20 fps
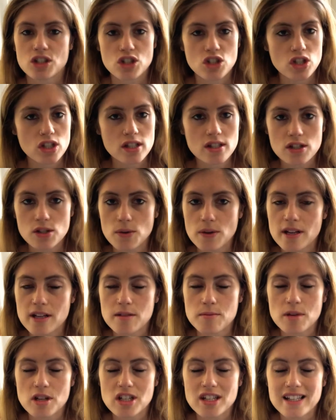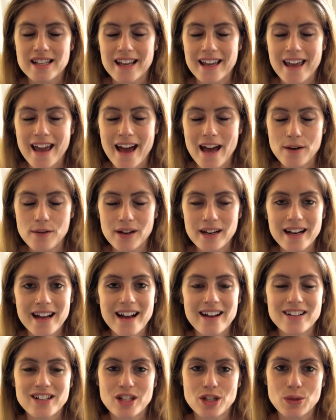just doing as much as I can right
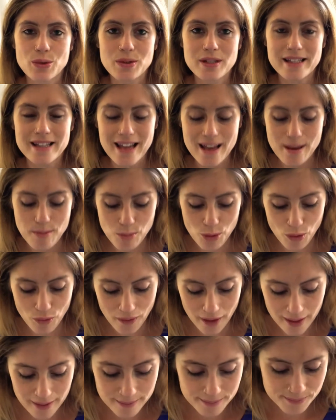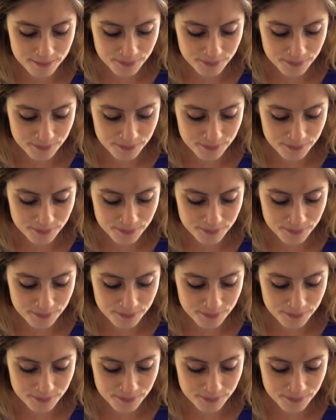now to stay moving.